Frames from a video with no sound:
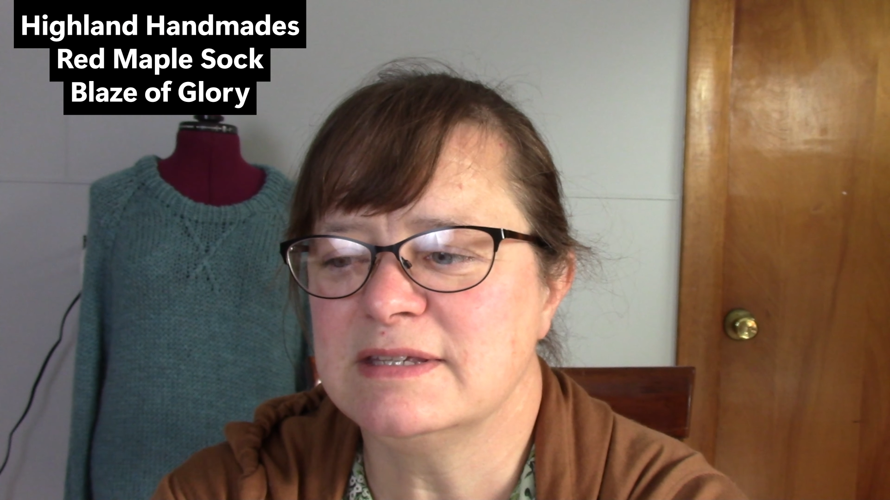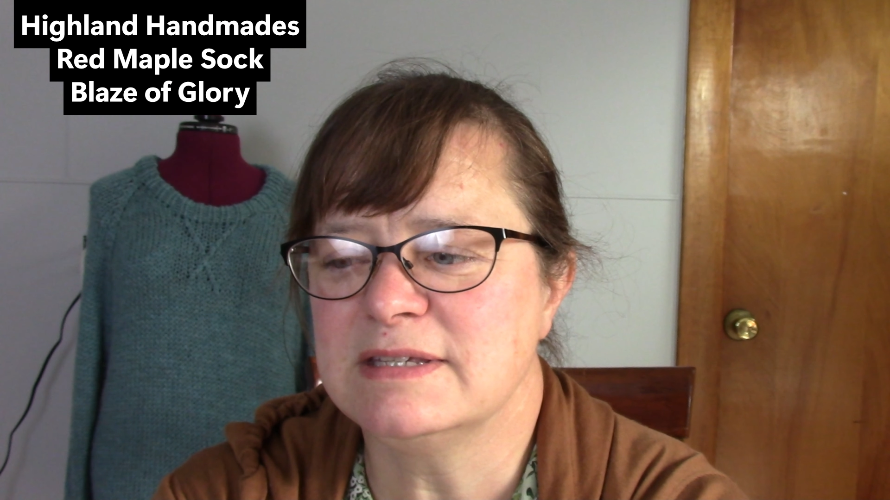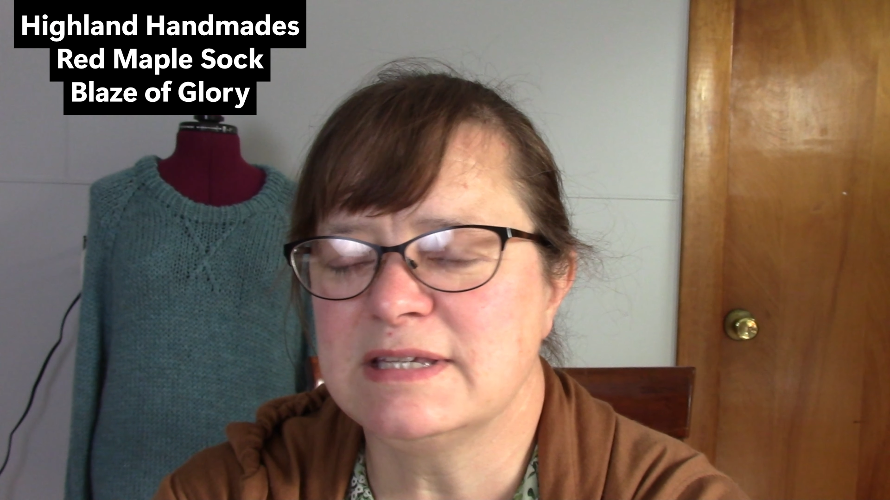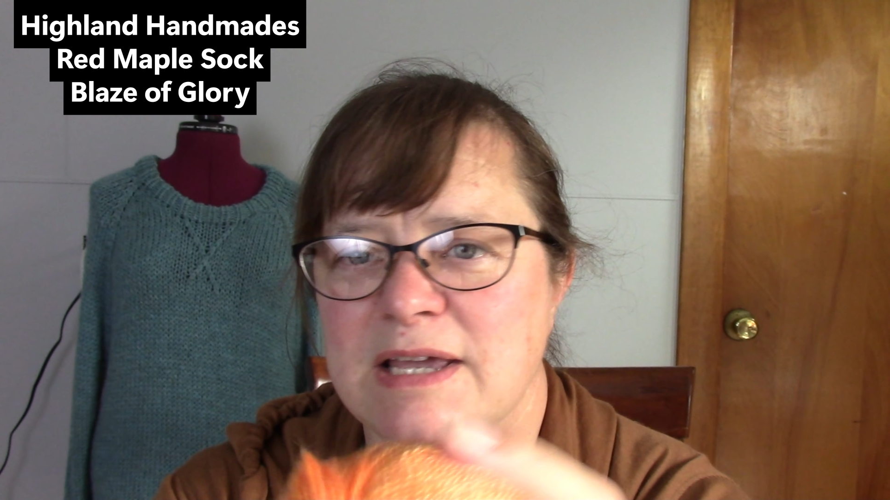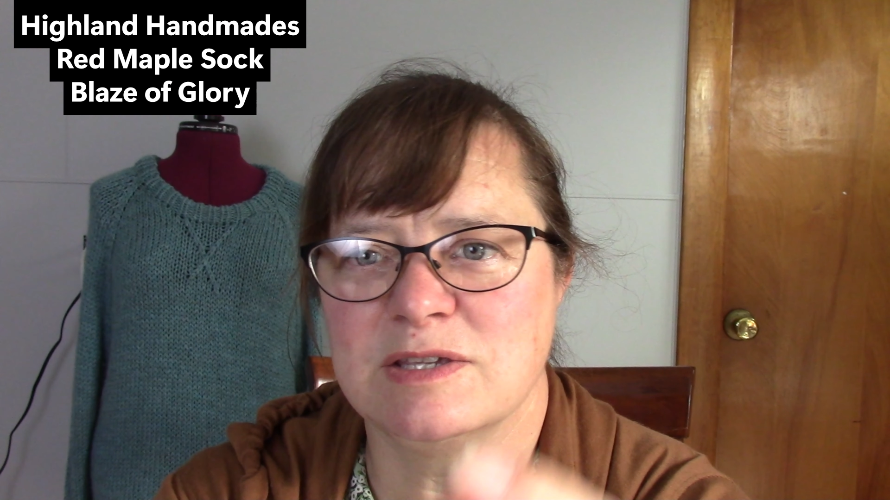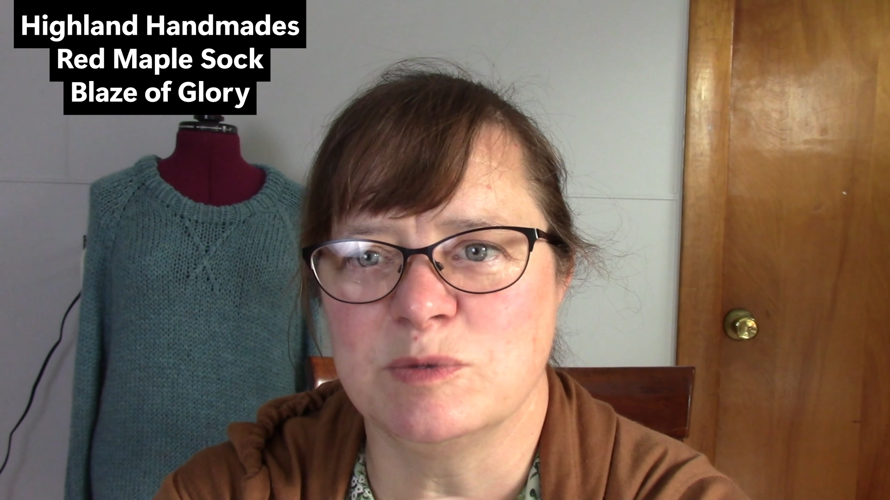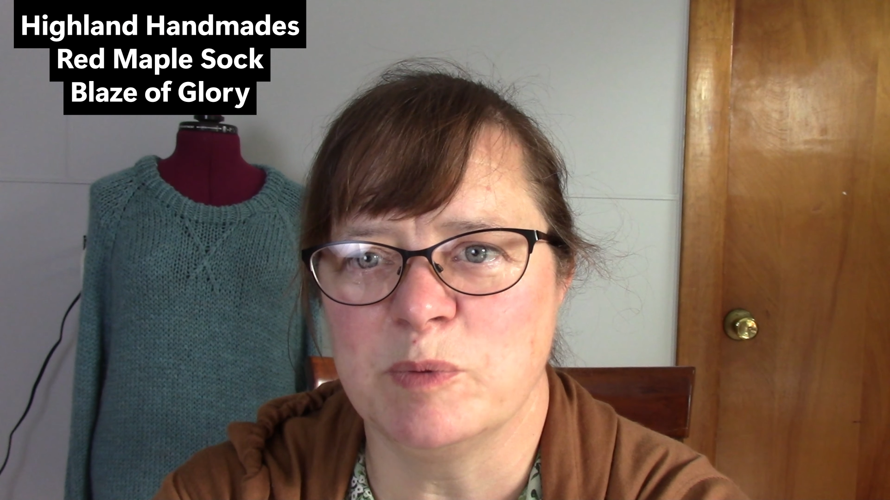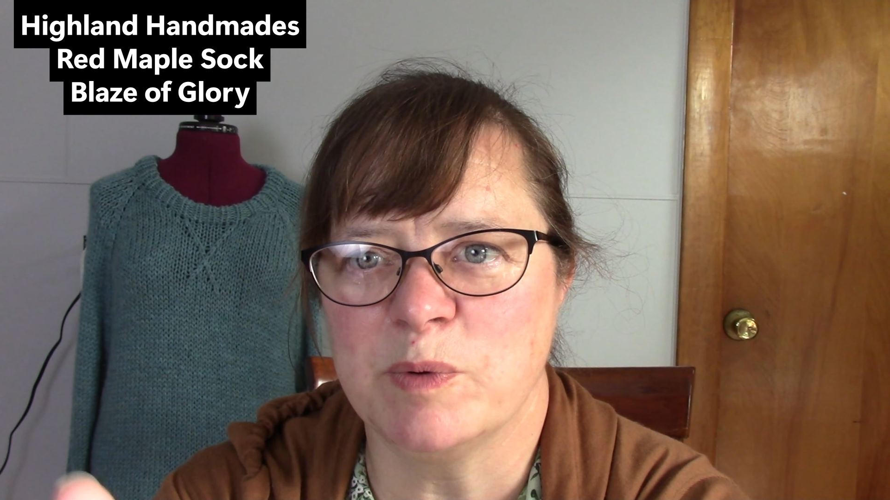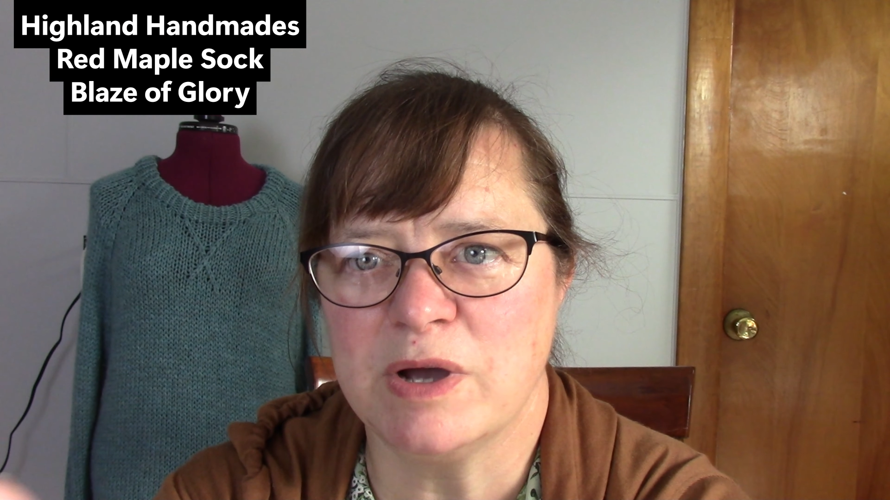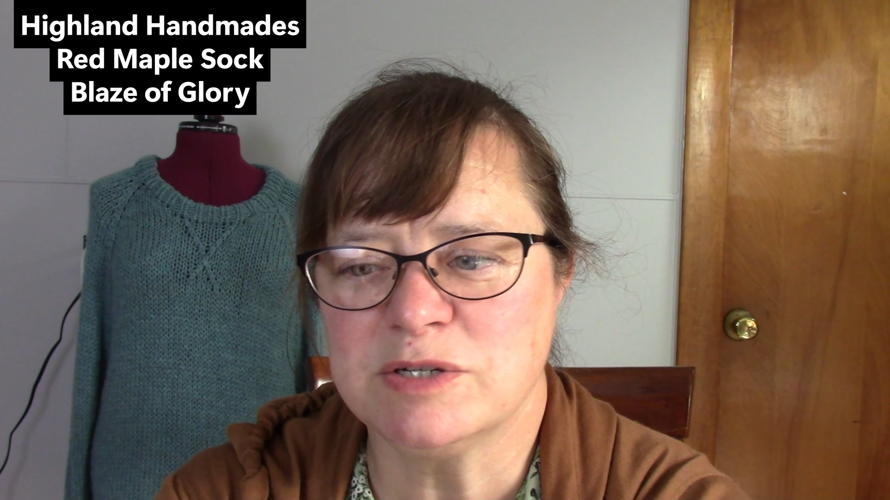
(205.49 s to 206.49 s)
say a
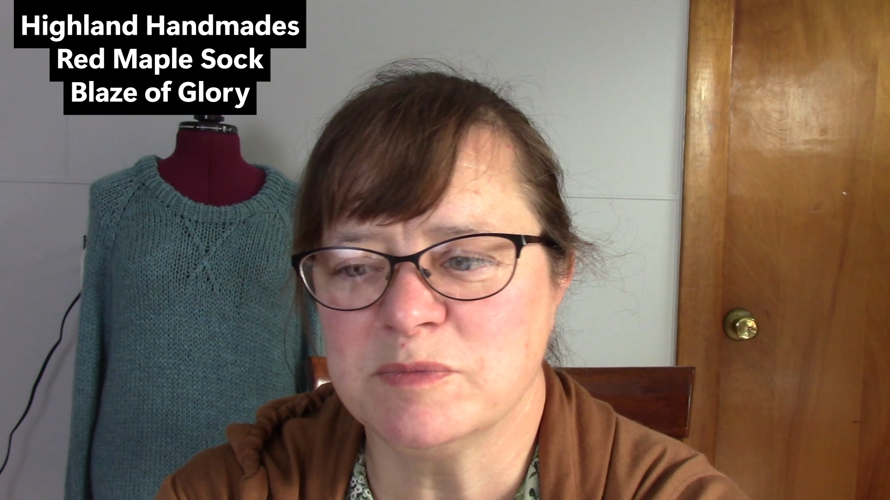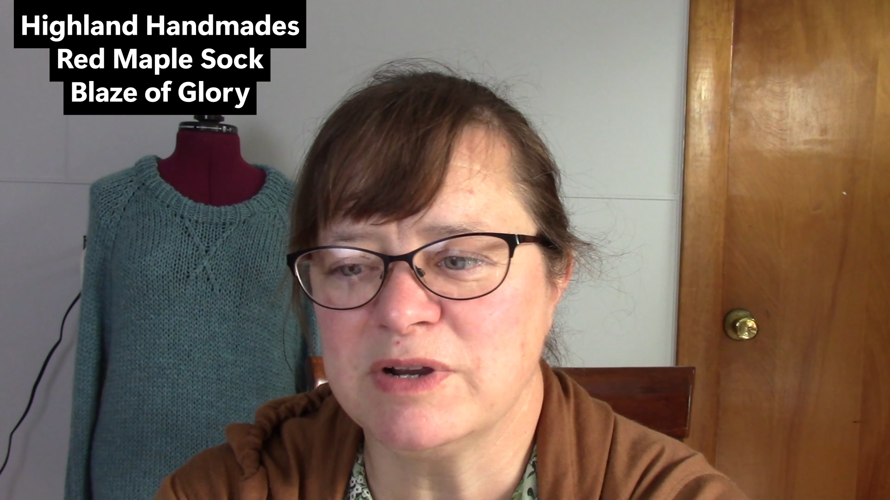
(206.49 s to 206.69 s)
superwash